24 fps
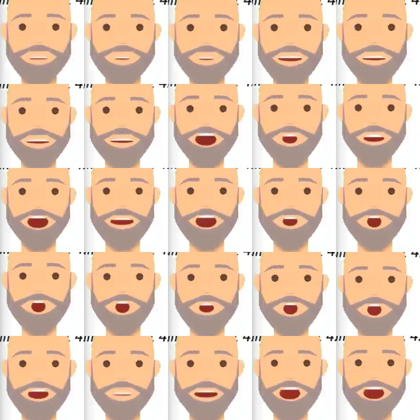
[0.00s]
can see there's all
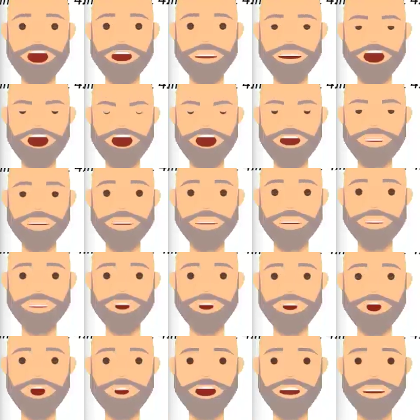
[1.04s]
my data.
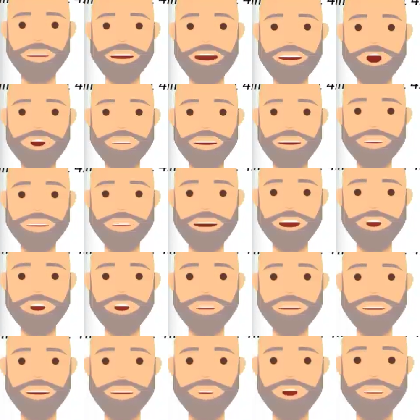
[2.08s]
I'm just going to click on
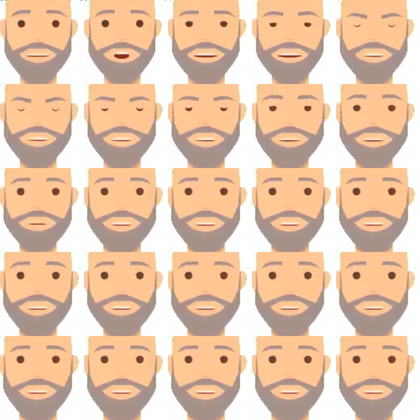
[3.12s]
OK again.